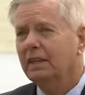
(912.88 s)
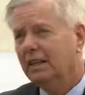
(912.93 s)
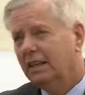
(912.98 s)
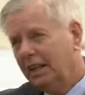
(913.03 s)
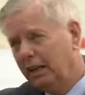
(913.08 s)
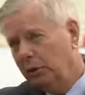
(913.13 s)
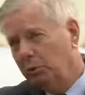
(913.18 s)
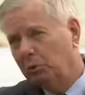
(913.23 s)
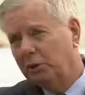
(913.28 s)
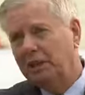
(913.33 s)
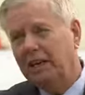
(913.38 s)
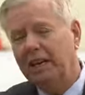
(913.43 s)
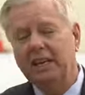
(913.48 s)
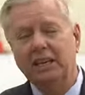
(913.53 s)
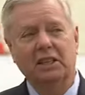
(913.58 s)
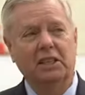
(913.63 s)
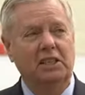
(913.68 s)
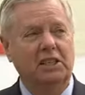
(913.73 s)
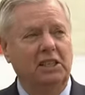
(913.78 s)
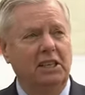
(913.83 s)
he will take
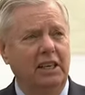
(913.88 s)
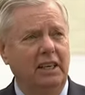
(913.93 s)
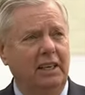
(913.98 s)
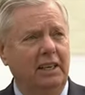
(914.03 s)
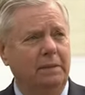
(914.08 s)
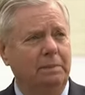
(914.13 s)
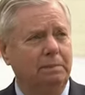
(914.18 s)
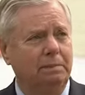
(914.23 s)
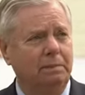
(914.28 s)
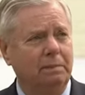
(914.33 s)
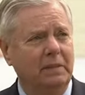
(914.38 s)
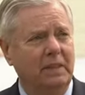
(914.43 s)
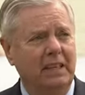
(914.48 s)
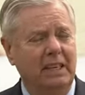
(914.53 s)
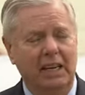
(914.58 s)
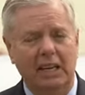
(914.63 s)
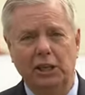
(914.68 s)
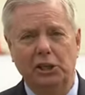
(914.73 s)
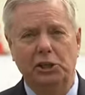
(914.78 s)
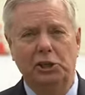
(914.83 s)
the Senate
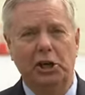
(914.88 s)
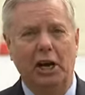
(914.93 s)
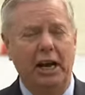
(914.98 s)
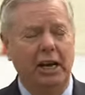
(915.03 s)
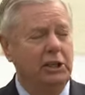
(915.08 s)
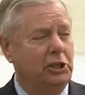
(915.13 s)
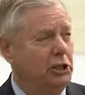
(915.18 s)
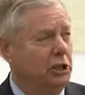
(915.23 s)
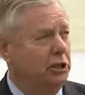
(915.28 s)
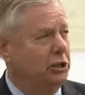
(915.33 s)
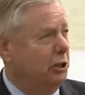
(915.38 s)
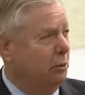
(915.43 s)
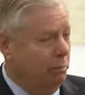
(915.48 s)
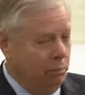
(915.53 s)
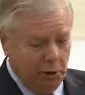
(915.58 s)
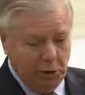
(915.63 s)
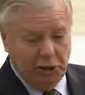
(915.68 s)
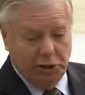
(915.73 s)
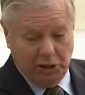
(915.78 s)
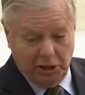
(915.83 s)
and change it to
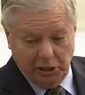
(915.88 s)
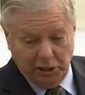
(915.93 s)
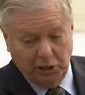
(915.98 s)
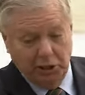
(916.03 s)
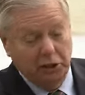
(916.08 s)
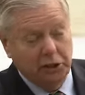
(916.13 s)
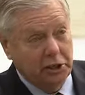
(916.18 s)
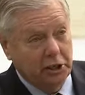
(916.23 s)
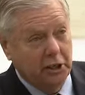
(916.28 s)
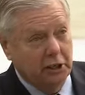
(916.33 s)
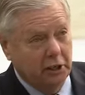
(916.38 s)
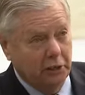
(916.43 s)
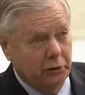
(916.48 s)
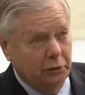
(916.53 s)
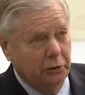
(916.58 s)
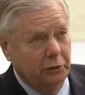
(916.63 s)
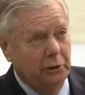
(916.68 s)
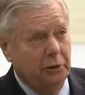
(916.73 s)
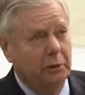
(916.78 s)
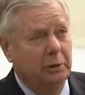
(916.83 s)
push this agenda
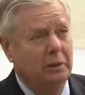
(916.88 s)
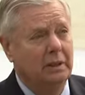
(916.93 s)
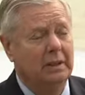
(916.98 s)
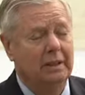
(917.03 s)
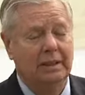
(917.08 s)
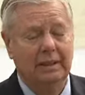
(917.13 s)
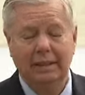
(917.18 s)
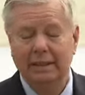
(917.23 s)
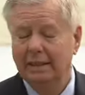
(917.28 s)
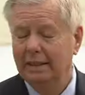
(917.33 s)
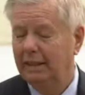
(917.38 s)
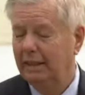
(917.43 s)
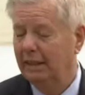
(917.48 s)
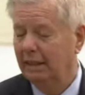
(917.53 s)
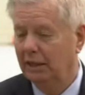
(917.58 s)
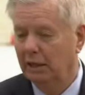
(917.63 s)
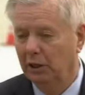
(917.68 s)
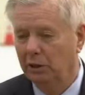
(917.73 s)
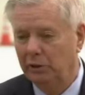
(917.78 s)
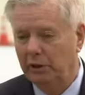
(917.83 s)
through,
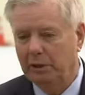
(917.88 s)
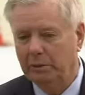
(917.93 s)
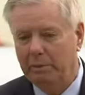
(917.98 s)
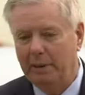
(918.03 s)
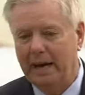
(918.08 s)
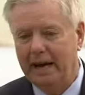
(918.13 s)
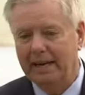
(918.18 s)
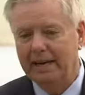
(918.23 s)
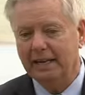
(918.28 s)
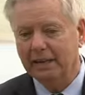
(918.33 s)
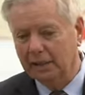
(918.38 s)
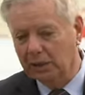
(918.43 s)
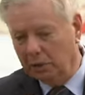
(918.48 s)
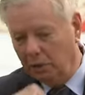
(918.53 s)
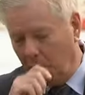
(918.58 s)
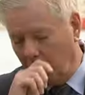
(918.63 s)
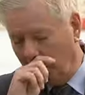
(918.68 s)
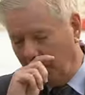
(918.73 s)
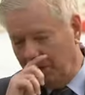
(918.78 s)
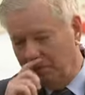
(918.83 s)
including packing the
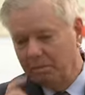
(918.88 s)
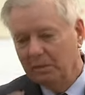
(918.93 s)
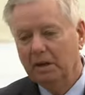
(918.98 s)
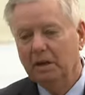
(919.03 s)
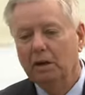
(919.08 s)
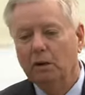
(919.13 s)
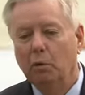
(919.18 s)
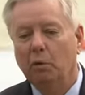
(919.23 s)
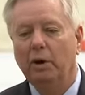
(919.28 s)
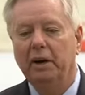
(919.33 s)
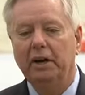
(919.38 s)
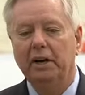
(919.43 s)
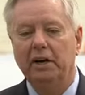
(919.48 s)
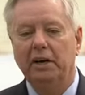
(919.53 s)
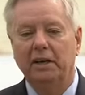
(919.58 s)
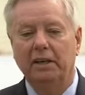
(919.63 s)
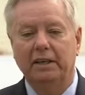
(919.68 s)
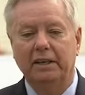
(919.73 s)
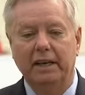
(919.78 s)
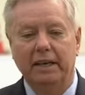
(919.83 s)
court. We're here
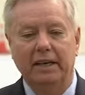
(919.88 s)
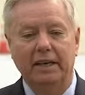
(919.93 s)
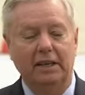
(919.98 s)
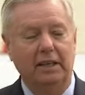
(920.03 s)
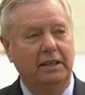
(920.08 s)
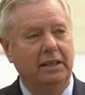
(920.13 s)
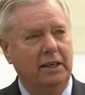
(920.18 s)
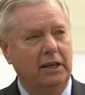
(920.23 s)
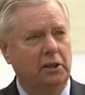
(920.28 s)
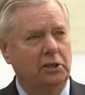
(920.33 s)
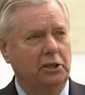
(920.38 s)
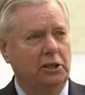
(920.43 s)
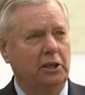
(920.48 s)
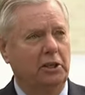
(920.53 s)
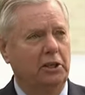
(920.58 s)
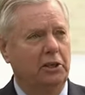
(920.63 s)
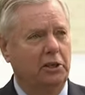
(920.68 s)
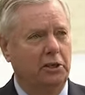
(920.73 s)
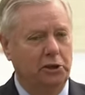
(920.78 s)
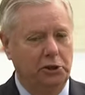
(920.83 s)
today to tell
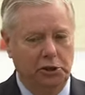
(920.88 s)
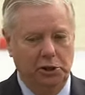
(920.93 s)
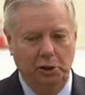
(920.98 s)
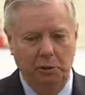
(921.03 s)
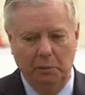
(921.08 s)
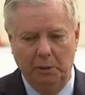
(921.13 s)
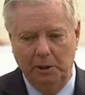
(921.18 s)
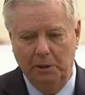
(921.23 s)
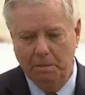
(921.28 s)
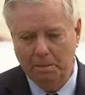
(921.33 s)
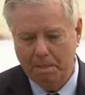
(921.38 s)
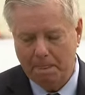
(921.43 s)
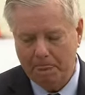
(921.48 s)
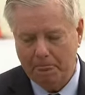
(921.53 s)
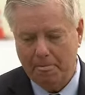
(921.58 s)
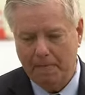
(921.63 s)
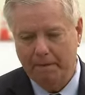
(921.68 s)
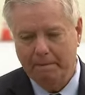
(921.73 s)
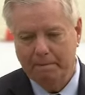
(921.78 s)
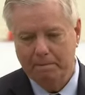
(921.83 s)
Senator Schumer
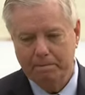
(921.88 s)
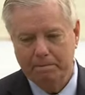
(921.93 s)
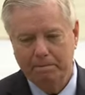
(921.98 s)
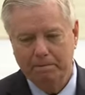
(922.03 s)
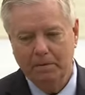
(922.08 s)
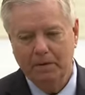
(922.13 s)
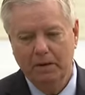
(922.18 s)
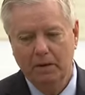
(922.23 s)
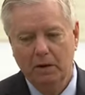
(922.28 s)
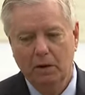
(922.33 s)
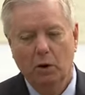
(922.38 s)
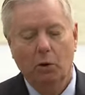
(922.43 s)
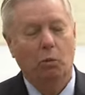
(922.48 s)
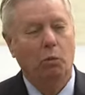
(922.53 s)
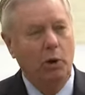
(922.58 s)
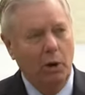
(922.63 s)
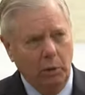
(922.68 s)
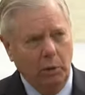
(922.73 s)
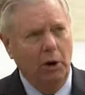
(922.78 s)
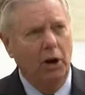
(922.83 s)

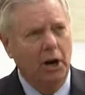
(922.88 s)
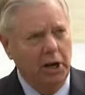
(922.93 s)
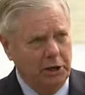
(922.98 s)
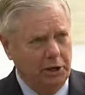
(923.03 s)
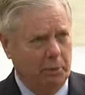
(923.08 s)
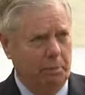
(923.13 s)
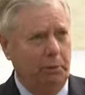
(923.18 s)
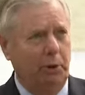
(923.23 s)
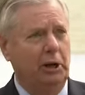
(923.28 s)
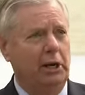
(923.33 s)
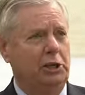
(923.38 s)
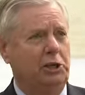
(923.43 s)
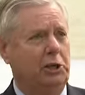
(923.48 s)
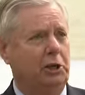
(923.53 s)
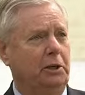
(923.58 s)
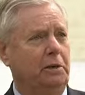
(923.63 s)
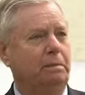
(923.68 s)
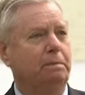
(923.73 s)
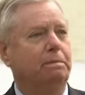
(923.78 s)
we were under pressure.